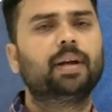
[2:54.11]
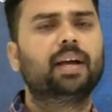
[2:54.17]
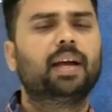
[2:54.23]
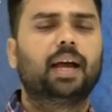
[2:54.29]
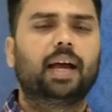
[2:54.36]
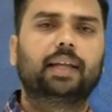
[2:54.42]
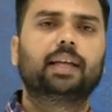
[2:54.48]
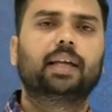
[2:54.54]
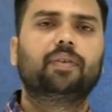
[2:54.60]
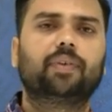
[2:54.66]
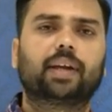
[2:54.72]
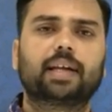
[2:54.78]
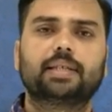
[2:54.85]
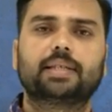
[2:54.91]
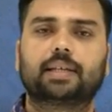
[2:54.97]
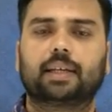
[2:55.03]
and then we can
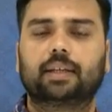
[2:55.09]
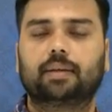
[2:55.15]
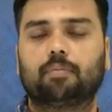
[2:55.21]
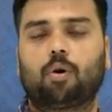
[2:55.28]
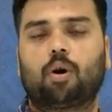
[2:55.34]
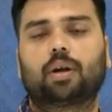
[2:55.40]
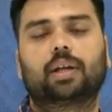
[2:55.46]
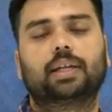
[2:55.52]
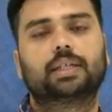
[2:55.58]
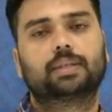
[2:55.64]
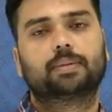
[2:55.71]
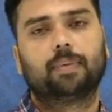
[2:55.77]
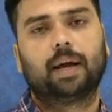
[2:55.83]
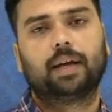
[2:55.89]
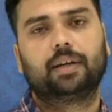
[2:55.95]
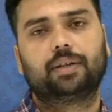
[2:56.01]
say the model is well
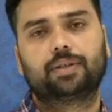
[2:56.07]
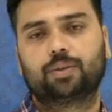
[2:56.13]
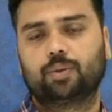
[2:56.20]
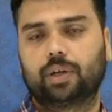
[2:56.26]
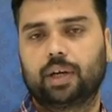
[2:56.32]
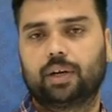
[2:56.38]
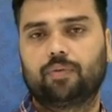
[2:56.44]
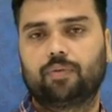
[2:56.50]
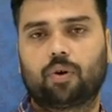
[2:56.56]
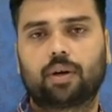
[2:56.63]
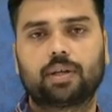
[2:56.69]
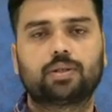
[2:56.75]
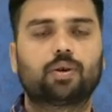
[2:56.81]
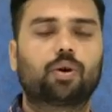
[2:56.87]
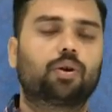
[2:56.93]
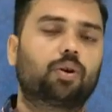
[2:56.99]
suited for us or
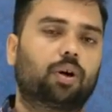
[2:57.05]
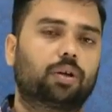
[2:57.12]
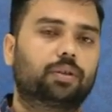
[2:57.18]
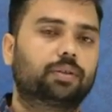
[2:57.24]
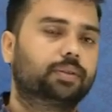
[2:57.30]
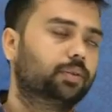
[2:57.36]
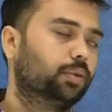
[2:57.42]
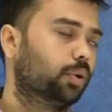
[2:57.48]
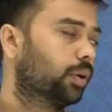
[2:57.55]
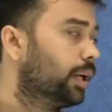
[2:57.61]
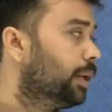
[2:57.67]
not. Okay.